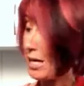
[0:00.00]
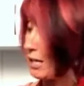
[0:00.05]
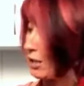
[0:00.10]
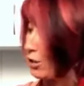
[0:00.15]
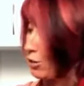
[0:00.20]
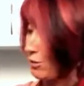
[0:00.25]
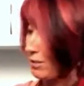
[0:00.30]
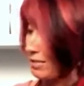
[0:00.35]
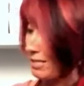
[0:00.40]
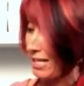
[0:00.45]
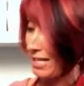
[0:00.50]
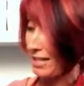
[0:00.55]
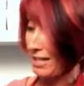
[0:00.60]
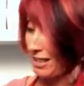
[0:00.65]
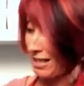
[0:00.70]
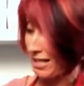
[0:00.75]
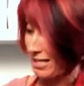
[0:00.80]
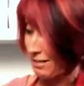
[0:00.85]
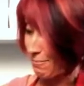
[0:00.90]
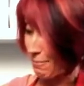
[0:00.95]
You'll see that
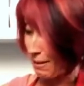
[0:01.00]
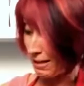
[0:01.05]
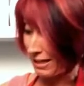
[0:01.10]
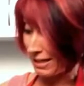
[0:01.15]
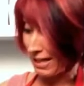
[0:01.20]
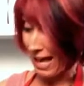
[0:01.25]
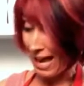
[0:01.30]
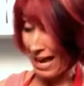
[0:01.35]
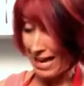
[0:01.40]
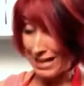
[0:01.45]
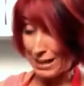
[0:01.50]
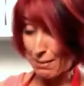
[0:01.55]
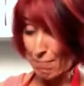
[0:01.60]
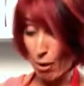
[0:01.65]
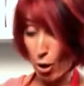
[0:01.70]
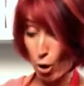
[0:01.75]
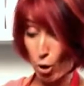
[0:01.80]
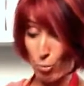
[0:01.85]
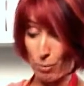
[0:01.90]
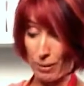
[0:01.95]
there's barely any
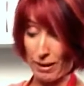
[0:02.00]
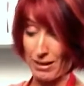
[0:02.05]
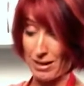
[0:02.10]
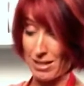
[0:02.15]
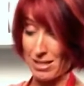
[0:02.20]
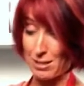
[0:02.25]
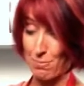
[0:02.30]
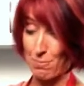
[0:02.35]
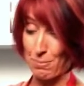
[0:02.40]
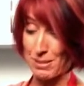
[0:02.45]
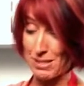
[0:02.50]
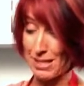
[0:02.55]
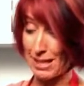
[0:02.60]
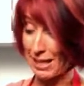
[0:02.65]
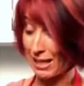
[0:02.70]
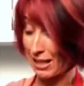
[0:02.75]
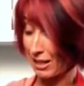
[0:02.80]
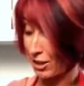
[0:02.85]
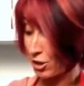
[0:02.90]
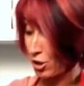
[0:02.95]
pulp in this
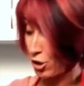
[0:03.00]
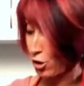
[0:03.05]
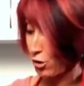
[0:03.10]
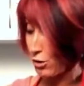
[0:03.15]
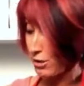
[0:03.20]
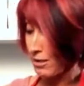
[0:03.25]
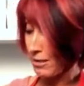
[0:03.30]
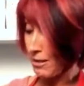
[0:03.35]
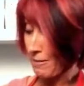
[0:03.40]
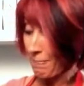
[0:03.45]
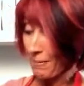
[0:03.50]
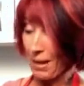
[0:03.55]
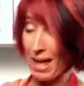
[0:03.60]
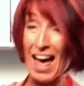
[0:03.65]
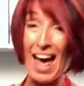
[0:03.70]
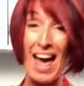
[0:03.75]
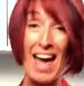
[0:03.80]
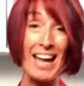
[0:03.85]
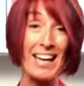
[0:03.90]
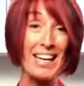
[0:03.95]
particular juice,
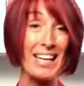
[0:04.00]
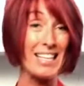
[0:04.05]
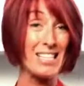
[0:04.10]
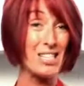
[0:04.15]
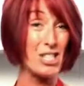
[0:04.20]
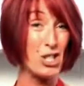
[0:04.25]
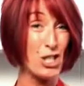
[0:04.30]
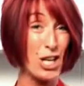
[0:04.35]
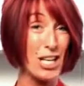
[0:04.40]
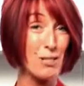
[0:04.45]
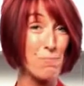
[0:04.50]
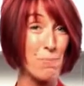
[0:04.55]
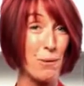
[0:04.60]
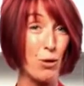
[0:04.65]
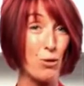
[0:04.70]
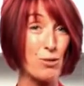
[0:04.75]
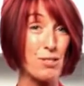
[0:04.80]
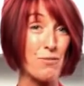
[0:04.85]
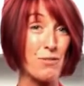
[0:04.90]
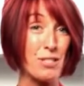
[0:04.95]
and it's just
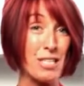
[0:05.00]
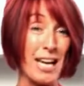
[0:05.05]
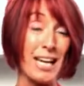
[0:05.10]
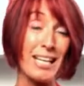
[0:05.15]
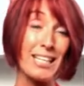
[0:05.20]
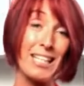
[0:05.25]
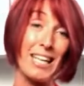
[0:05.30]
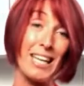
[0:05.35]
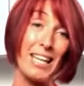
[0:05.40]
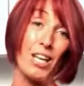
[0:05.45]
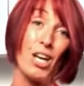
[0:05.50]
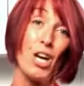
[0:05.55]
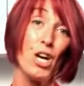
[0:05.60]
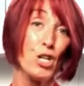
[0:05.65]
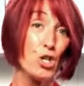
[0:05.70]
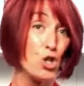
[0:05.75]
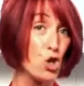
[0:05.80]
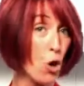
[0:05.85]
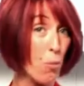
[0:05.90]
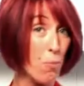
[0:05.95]
because of technique.
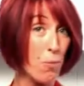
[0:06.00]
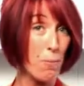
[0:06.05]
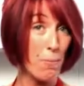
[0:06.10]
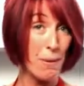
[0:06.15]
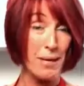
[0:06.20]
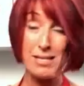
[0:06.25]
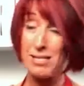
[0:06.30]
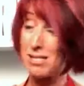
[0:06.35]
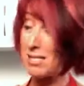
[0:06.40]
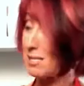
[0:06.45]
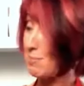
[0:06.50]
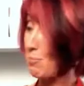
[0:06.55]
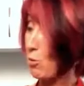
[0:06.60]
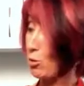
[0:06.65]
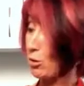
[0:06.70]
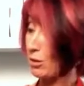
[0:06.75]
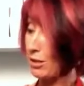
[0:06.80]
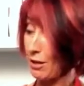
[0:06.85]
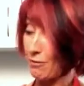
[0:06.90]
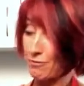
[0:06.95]
Chop the pieces
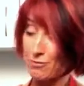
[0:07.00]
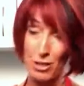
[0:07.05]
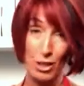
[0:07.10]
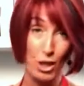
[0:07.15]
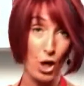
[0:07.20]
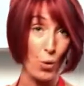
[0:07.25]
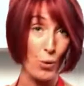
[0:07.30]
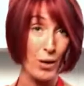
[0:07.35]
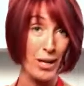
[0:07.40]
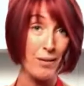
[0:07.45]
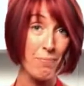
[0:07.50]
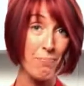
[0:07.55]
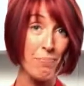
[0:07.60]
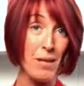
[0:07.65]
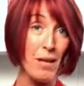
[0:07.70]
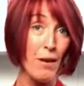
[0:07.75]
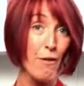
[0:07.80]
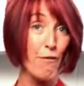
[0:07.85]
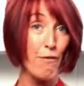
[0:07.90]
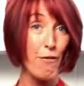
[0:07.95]
small enough to go in,
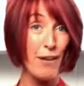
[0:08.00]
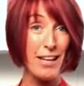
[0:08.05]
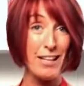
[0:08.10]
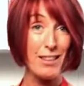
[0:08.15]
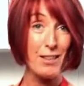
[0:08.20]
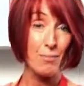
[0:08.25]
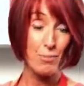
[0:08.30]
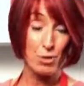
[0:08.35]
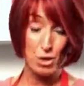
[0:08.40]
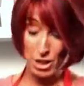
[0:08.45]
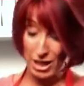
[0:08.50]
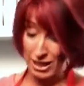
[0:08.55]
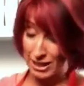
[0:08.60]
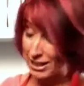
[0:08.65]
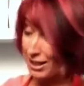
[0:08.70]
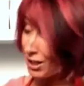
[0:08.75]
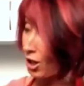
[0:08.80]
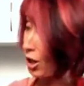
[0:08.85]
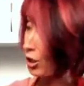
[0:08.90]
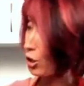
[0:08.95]
feed them
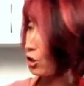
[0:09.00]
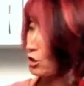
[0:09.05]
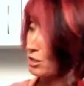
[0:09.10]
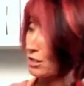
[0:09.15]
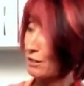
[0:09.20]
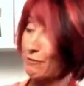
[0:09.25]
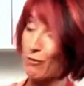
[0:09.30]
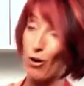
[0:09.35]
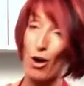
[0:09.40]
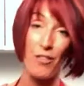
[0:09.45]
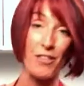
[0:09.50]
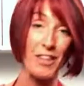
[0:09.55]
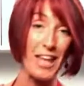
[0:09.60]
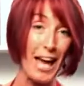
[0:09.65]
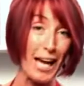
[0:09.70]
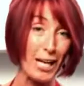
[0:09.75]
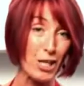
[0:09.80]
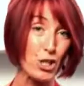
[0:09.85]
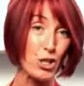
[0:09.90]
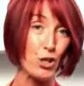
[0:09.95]
gently. I usually find the
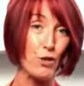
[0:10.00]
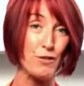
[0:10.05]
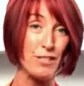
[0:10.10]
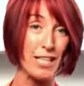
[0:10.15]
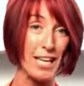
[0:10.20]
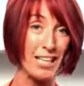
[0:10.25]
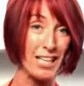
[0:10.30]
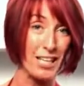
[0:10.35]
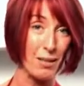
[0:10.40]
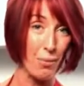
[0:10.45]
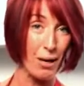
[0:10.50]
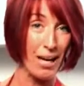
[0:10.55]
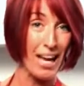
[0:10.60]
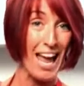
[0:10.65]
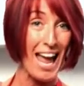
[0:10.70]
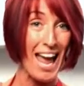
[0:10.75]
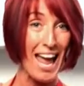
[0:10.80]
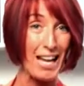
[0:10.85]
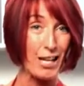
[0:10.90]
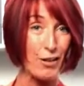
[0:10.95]
action of taking my
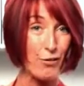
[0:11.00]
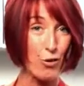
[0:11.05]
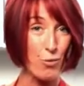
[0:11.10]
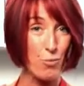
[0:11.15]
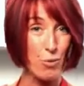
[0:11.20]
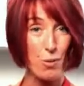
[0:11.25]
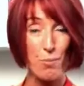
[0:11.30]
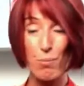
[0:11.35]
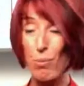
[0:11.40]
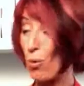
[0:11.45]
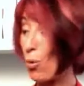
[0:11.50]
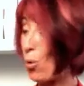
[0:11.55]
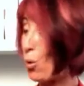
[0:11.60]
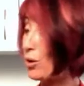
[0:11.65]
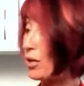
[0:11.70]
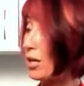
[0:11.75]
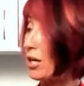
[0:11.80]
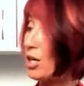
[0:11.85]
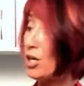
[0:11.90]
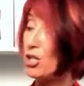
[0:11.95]
hand from the board
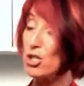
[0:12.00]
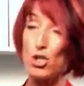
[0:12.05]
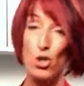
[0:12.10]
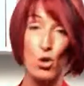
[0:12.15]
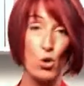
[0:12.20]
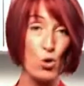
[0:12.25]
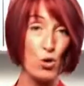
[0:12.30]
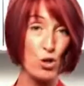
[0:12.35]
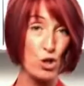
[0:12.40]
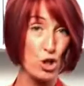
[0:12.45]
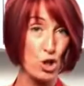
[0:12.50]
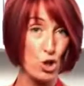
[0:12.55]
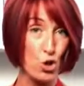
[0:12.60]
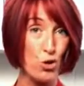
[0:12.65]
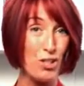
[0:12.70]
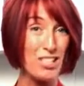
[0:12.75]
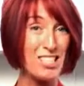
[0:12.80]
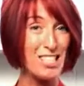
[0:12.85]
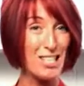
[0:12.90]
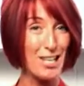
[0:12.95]
to the chute
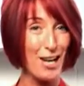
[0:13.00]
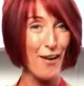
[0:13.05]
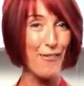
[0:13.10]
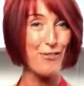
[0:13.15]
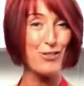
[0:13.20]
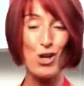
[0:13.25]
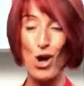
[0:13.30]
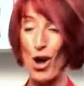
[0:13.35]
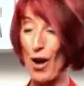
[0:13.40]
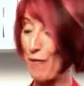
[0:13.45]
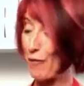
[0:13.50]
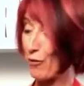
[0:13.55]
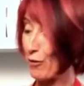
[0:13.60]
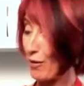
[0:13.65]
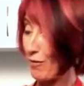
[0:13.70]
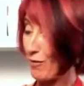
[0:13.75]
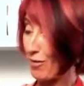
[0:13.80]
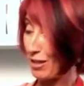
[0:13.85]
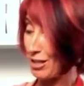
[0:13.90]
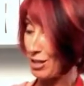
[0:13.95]
is enough time for
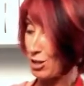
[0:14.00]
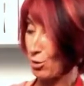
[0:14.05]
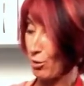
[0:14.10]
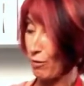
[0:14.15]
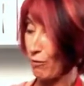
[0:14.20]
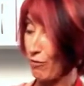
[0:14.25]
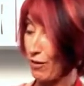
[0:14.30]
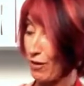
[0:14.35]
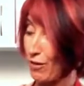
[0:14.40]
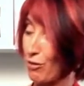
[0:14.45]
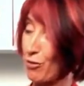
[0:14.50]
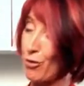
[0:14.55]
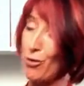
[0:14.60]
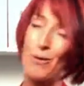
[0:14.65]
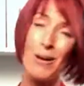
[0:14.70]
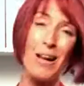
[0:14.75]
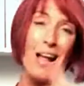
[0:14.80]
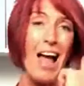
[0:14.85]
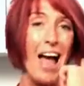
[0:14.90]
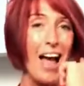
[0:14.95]
everything to have fed through.
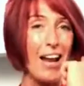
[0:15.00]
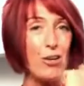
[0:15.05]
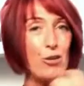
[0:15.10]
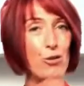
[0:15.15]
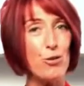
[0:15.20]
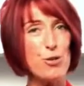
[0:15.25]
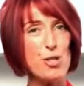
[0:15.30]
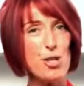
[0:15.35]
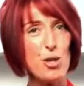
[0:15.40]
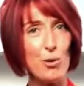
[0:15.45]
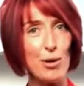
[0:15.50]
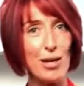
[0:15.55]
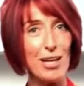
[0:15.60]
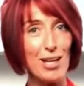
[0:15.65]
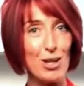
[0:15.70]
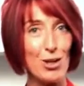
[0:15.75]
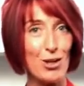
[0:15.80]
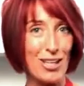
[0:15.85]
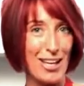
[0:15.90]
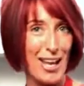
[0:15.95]
And use your ear.
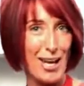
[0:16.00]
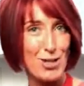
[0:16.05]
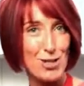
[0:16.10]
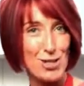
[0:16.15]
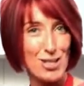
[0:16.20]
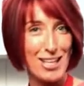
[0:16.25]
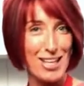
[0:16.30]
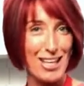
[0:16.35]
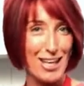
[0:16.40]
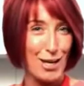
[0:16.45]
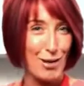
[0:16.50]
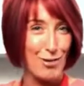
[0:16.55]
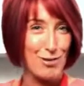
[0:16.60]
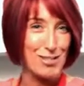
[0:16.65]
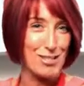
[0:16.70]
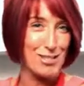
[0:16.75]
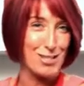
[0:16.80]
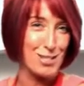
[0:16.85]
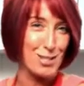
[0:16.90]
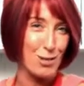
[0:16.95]
You can actually hear as
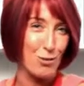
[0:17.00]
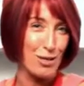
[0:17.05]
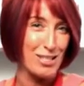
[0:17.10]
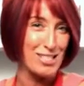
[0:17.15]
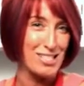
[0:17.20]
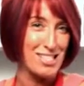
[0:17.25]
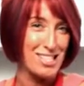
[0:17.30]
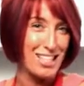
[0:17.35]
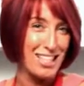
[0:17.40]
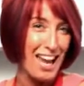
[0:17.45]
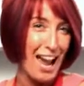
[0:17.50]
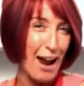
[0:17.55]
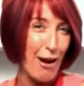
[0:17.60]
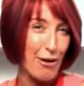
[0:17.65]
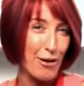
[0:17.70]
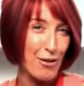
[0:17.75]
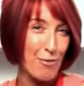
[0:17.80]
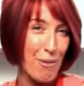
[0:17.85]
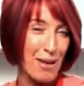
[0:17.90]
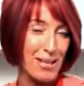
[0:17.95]
it squeezes a
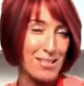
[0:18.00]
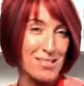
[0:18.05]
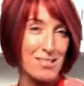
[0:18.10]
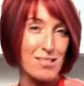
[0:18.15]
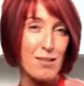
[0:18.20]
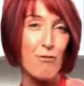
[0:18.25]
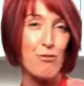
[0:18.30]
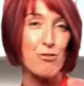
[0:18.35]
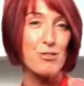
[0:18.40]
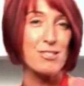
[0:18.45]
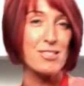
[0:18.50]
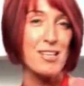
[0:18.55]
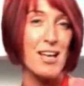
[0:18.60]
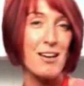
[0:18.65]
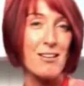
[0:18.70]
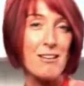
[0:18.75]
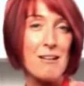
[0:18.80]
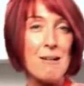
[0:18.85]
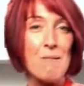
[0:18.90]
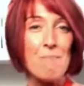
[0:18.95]
carrot, it makes a different
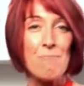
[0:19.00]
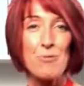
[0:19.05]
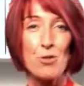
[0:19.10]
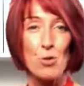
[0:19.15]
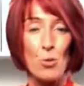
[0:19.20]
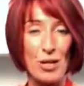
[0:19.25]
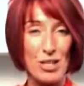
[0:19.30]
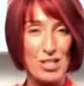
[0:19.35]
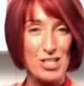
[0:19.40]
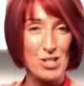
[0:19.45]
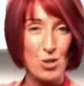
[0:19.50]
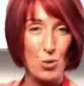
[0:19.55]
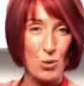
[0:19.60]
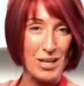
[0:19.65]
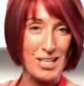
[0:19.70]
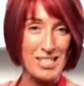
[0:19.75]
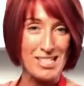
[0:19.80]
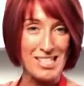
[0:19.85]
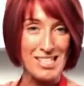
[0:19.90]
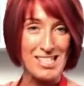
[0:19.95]
sound to when it
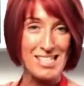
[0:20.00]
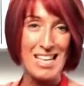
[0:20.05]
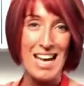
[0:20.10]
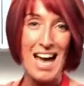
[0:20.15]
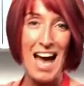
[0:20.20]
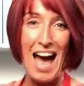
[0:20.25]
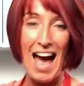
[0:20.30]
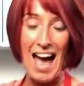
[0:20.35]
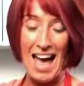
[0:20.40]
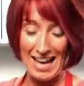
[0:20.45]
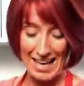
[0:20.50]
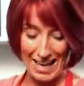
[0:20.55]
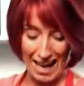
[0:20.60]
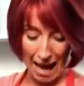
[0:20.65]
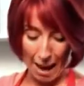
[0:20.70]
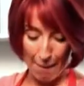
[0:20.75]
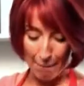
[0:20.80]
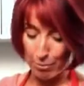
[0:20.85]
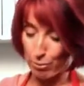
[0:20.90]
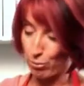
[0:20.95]
squeezes an
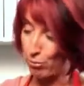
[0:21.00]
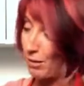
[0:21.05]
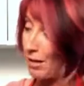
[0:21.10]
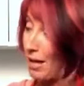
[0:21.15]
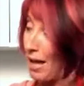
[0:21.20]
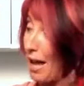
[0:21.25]
apple.